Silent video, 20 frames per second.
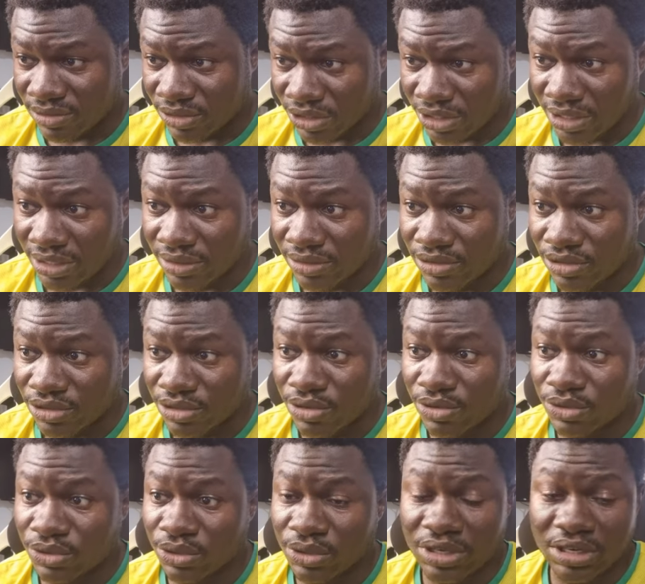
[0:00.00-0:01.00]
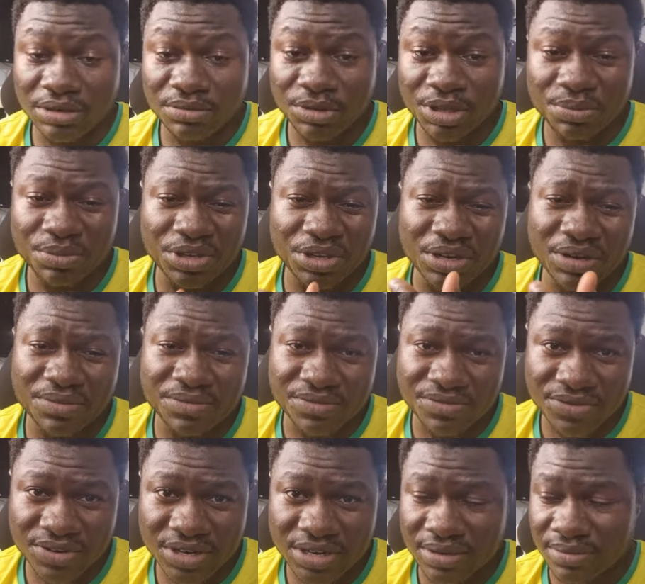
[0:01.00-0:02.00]
Okay, so you can maybe
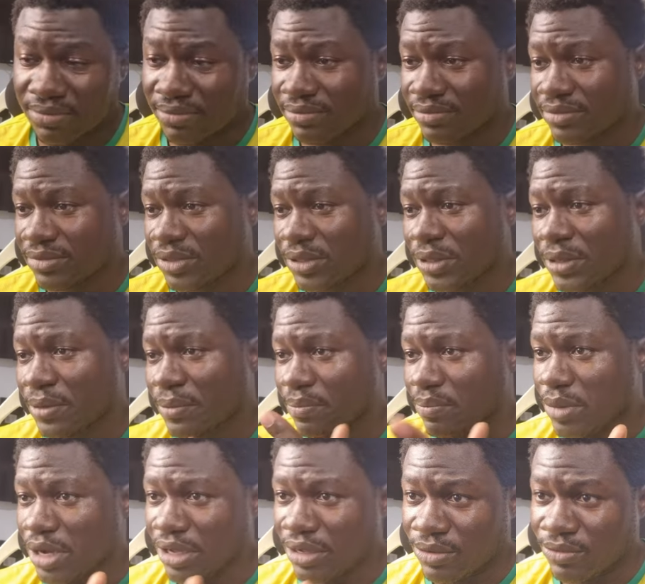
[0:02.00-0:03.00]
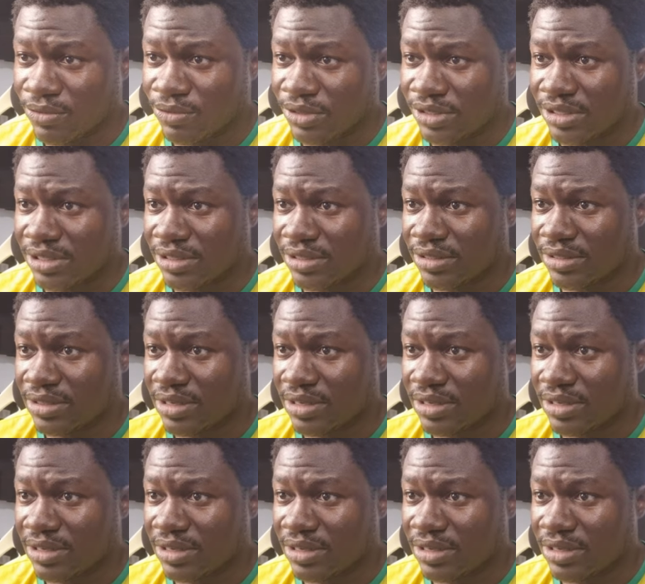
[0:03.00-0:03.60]
confirm by visiting